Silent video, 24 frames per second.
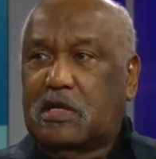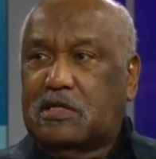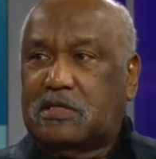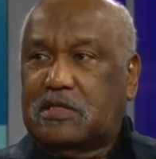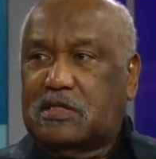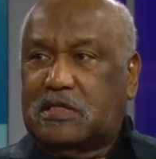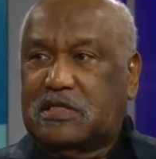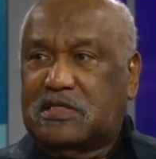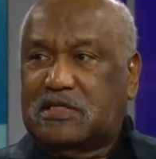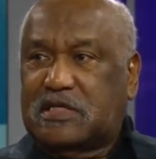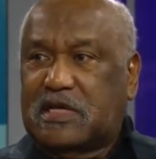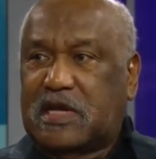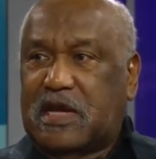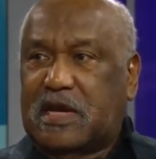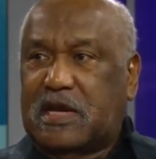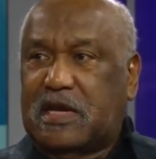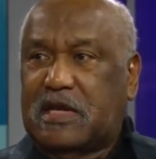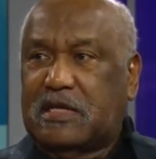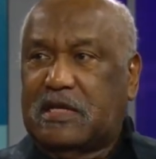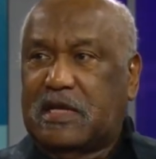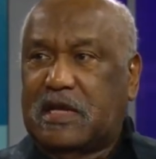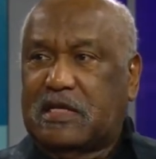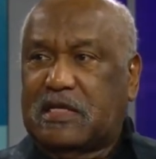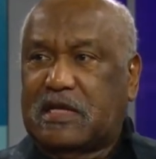
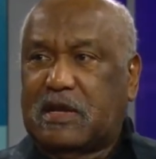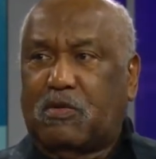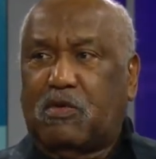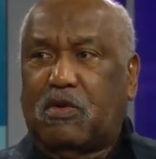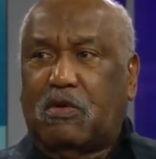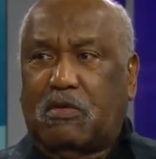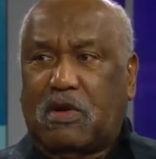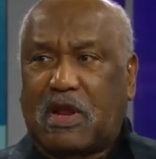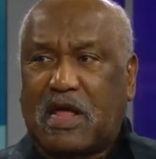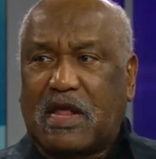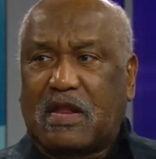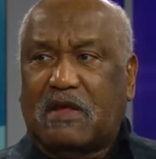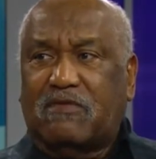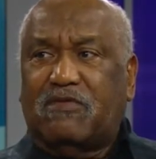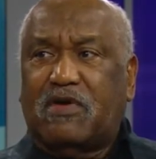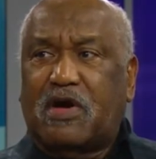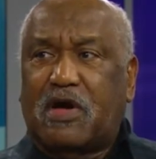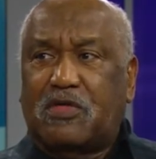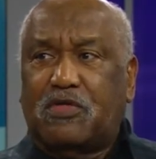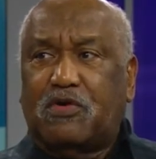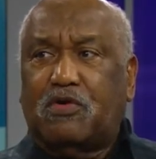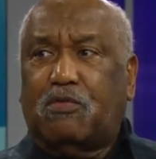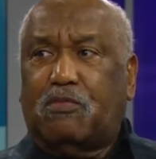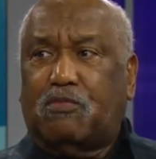deciding that there were a lot of
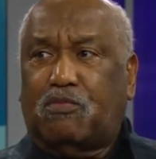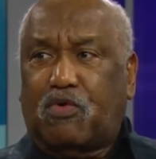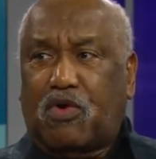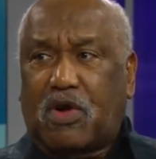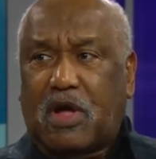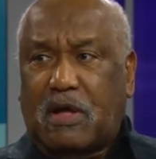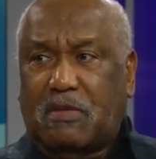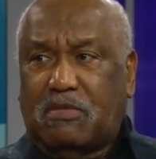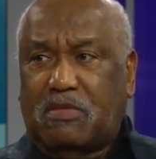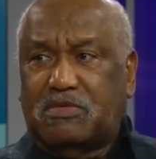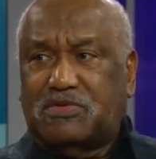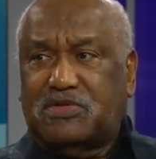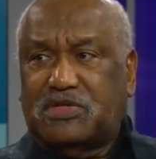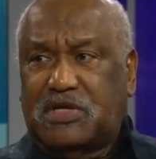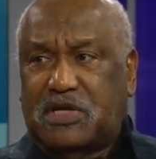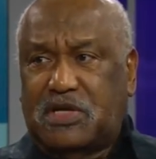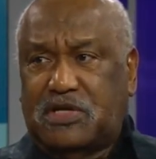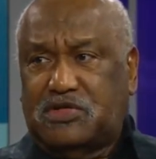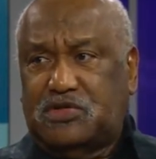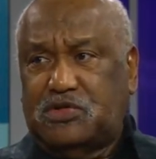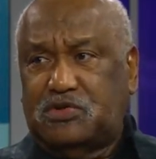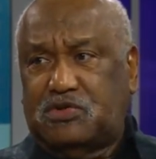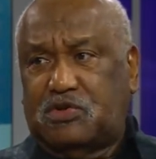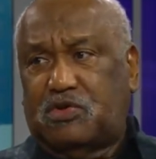other problems and
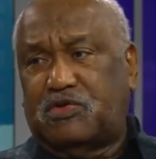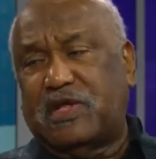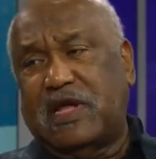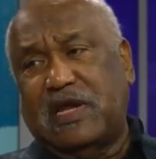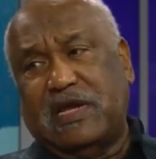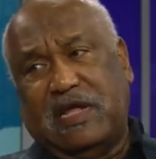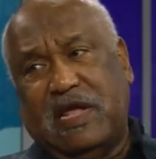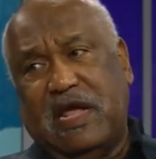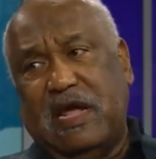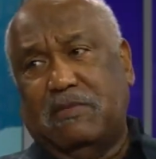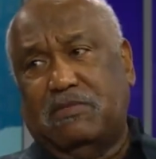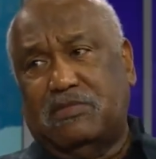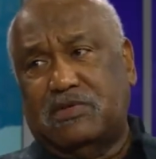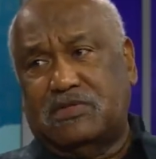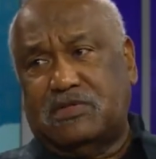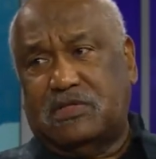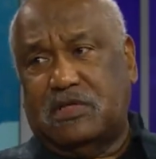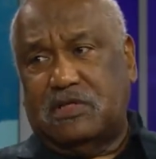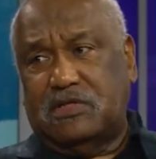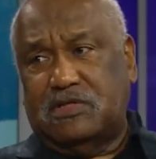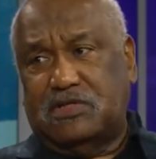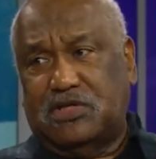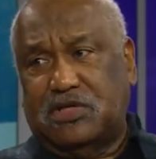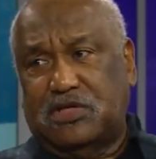issues on that campus
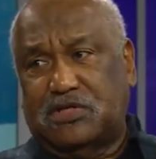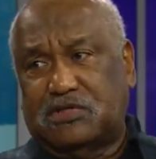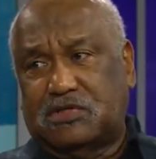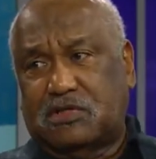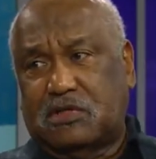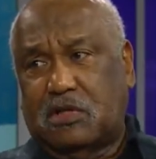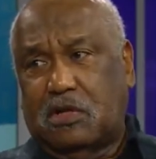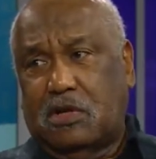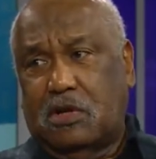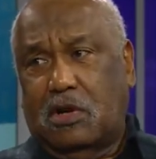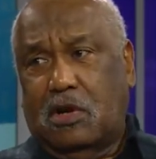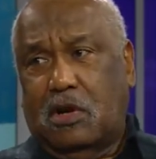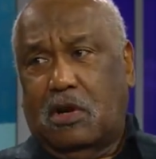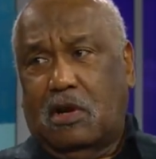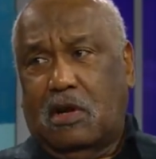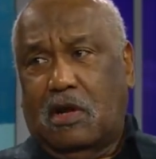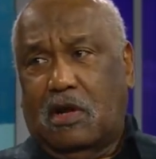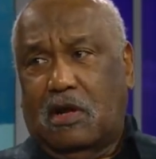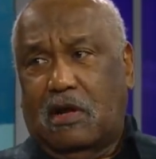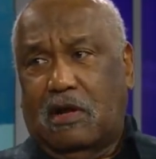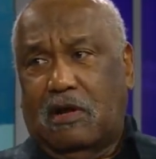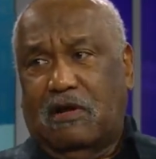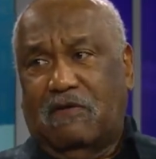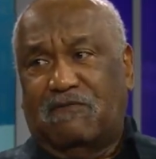than just
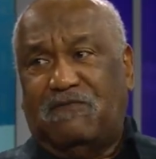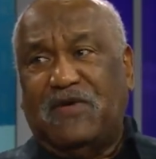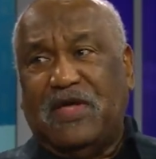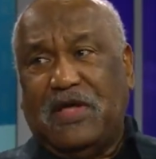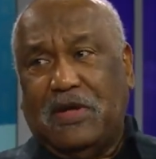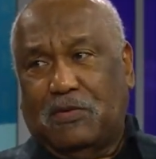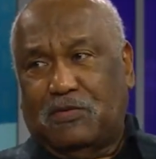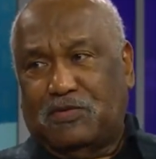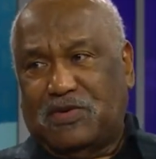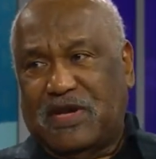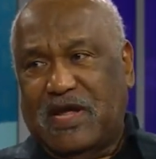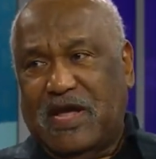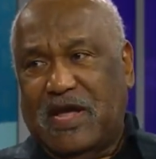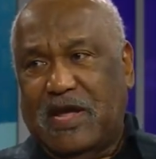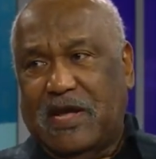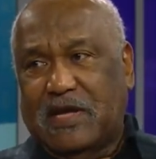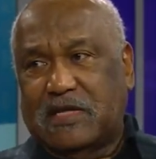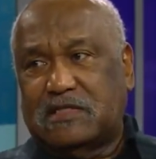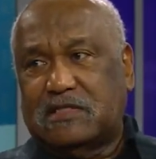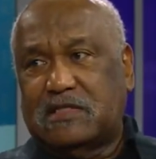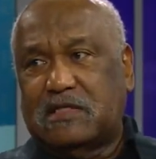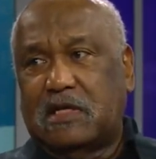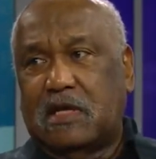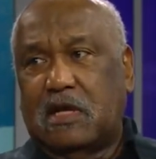uh, a failed
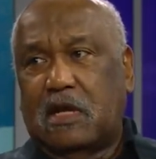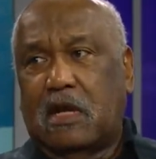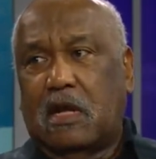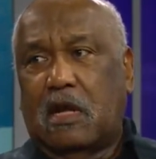dance.